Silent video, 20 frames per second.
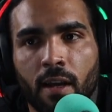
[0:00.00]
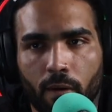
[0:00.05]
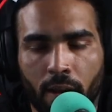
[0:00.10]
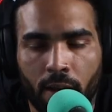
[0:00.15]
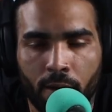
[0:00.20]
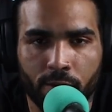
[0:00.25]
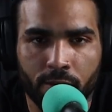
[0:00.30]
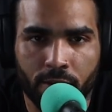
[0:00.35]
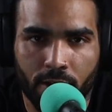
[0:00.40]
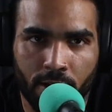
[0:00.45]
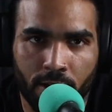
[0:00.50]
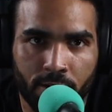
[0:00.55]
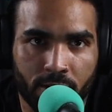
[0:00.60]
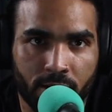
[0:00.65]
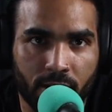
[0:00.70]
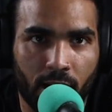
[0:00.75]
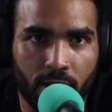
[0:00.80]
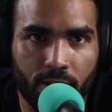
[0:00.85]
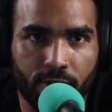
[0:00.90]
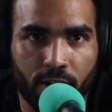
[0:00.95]
It was
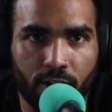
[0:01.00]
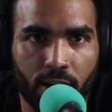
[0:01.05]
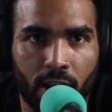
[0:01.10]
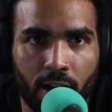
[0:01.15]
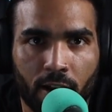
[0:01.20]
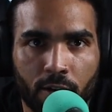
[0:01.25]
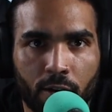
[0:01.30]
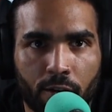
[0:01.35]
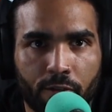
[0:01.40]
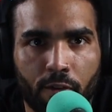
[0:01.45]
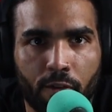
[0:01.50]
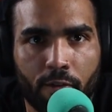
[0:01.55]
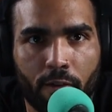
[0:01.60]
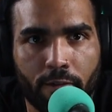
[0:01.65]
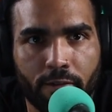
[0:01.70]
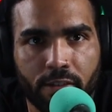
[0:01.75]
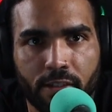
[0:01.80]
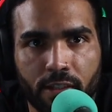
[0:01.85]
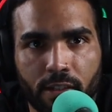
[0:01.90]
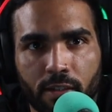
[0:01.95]
kind of funny. I don't know if you've
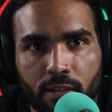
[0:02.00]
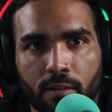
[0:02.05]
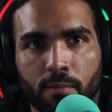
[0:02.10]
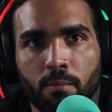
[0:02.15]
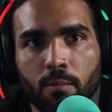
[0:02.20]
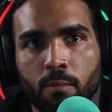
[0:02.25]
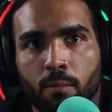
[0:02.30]
ever seen the